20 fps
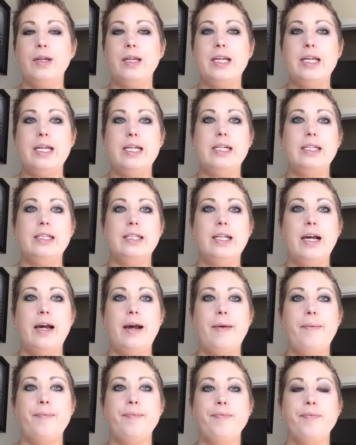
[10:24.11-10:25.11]
He's
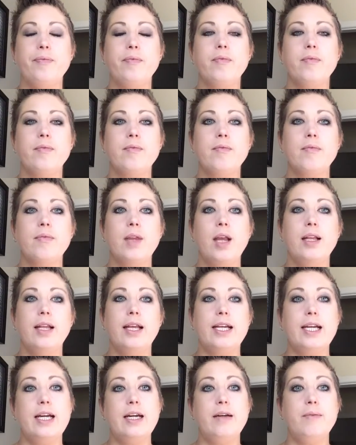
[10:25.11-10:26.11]

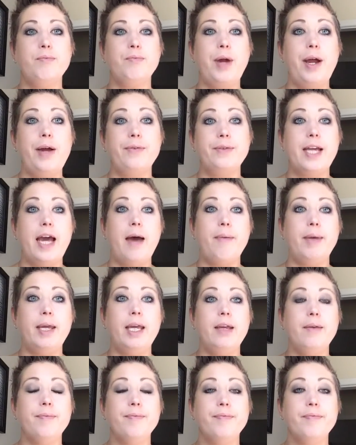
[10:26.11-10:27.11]
like a brown
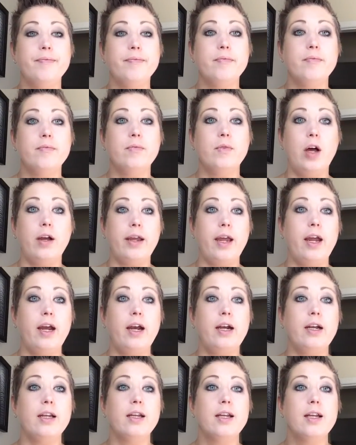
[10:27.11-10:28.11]
tabby,
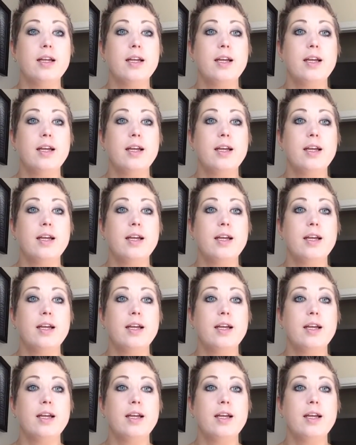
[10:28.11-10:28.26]
long-haired.